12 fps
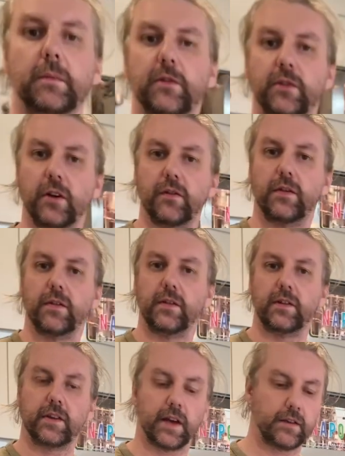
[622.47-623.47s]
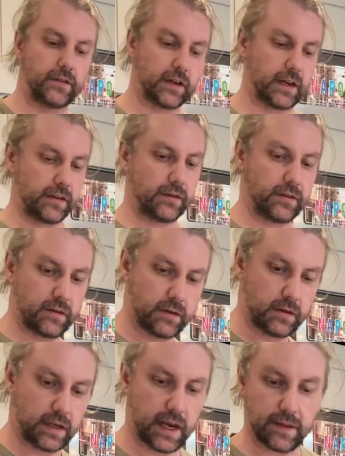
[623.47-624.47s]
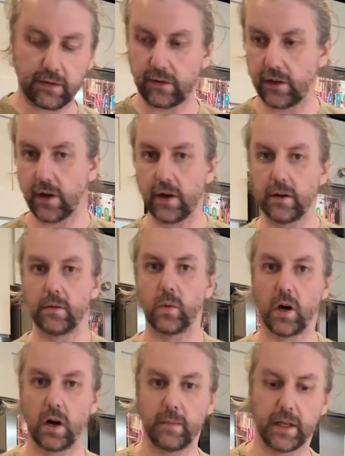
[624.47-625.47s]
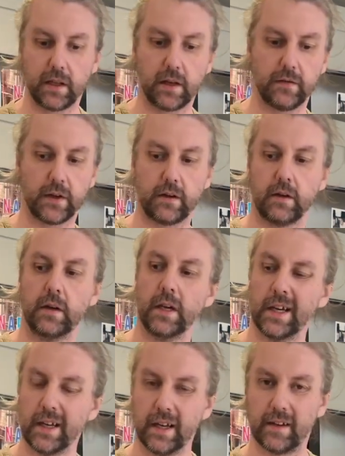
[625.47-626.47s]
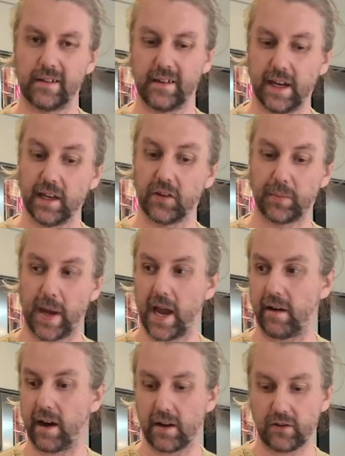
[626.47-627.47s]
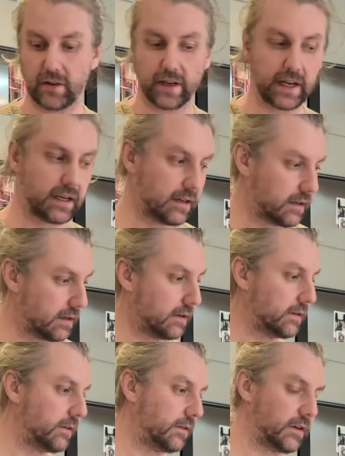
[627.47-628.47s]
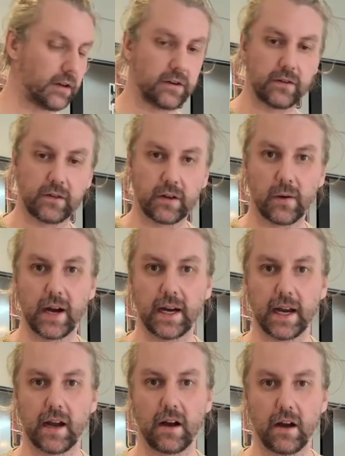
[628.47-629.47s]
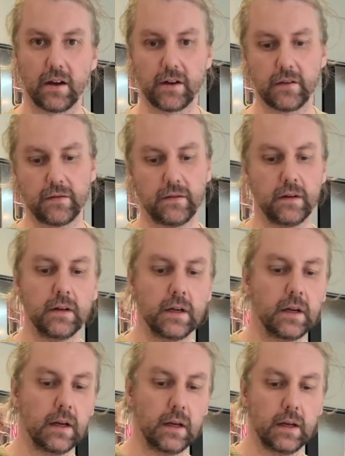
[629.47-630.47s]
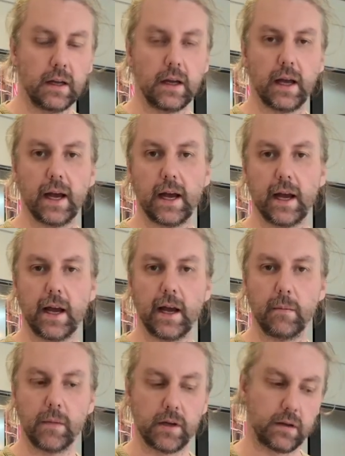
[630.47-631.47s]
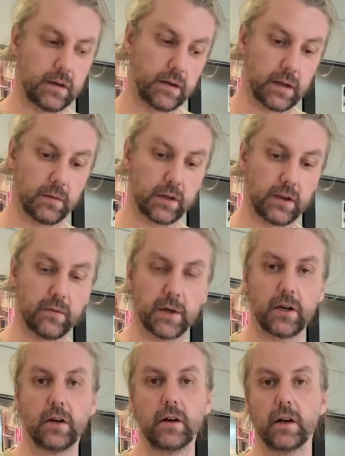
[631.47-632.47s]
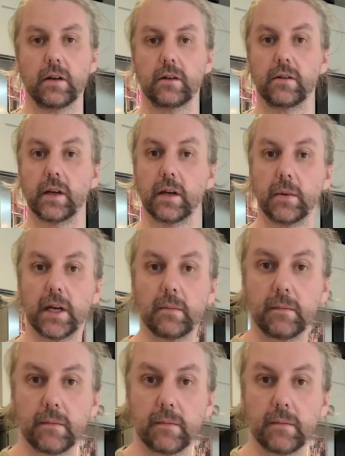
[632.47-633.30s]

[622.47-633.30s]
to 250 Celsius. Get the stone warm in the oven. A steel's better actually. Stone doesn't quite get hot enough. And we'll give them a cook. See you in a bit.